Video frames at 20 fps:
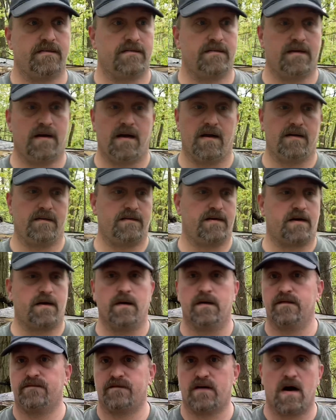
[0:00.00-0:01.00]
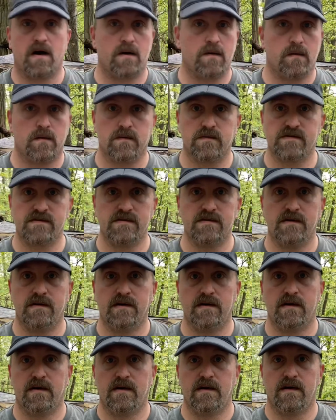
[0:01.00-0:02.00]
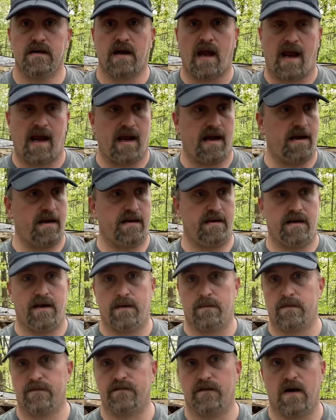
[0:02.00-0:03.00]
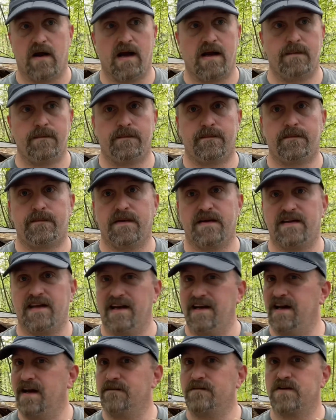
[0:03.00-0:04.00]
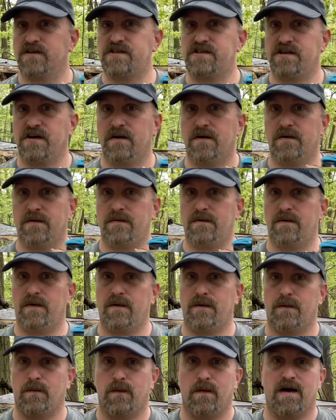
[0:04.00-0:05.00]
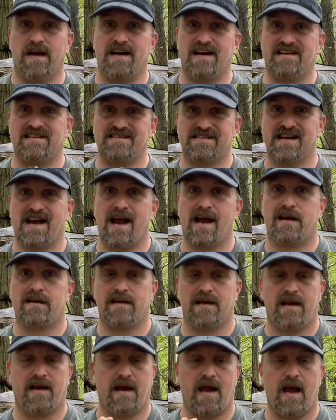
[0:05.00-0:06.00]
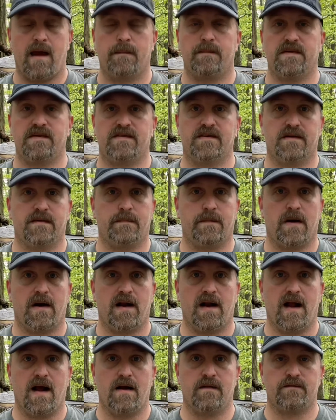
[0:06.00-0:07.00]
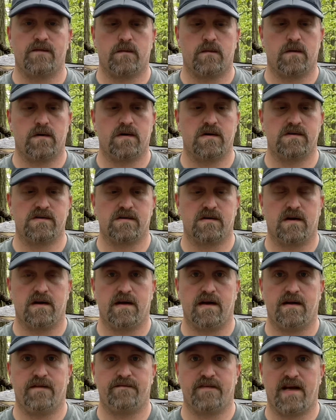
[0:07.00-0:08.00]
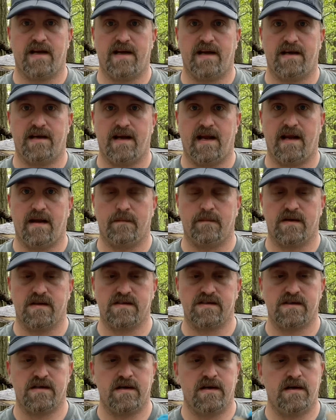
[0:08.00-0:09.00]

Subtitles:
Dakota fire holes, and they were fine, but they never showed what exactly happened to the pot afterwards or if any damage.